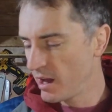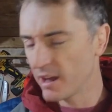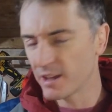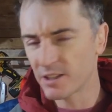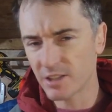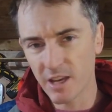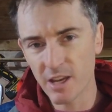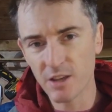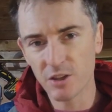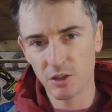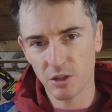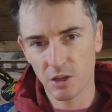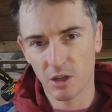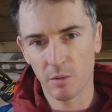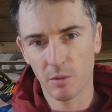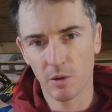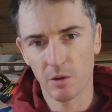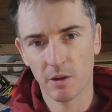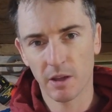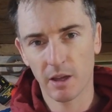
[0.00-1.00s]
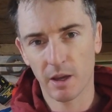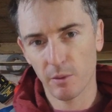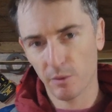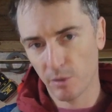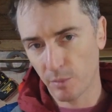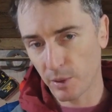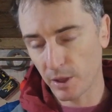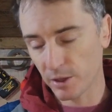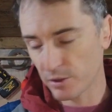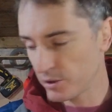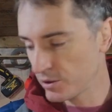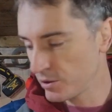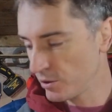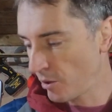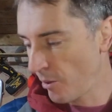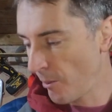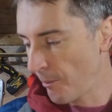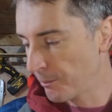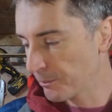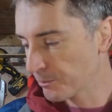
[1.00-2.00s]
It's easier to communicate with a battery
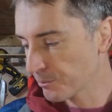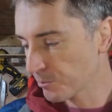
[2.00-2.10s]
saw.